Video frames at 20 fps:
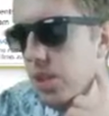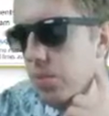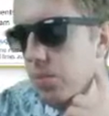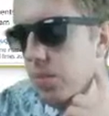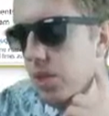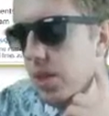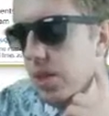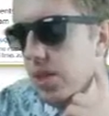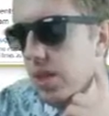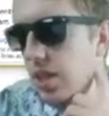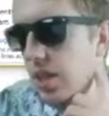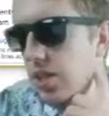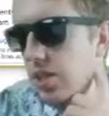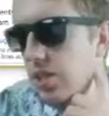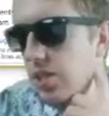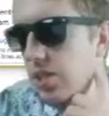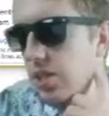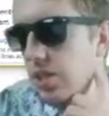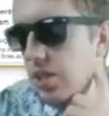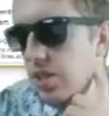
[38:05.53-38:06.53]
but I think it's a
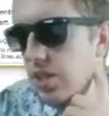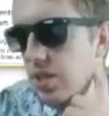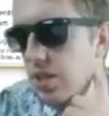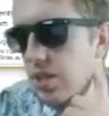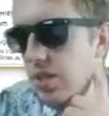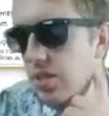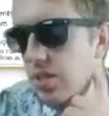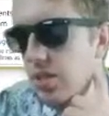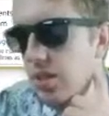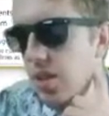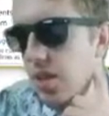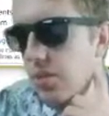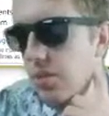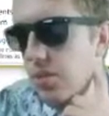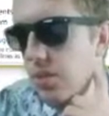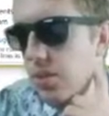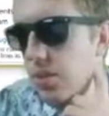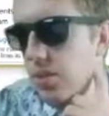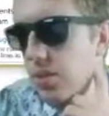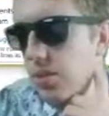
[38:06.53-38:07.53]
decent
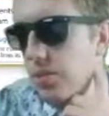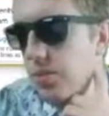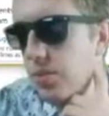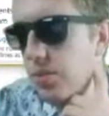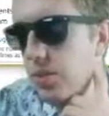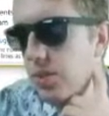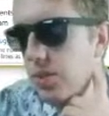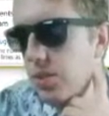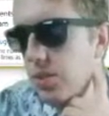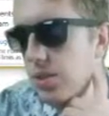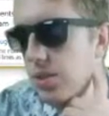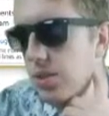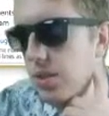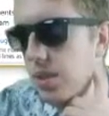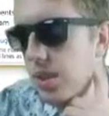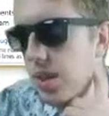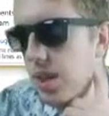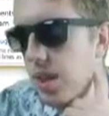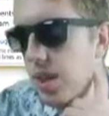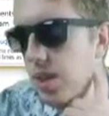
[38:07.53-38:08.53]
level for introducing
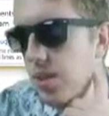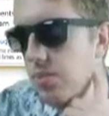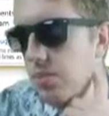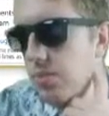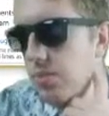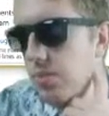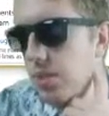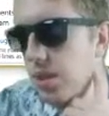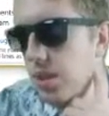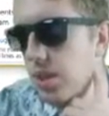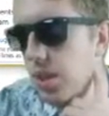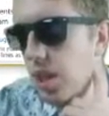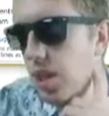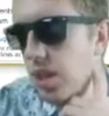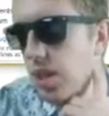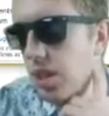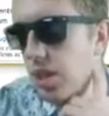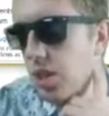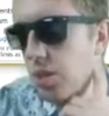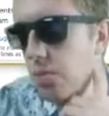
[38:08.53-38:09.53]
that. I
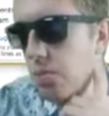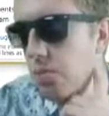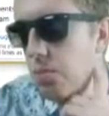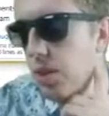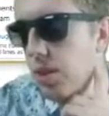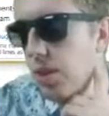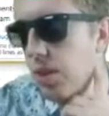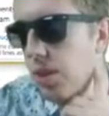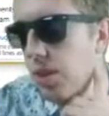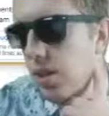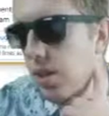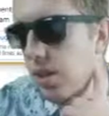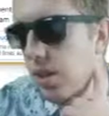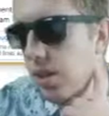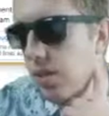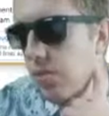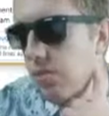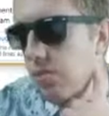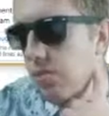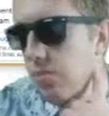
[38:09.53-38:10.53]
think it could be made
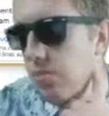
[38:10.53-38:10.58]
longer.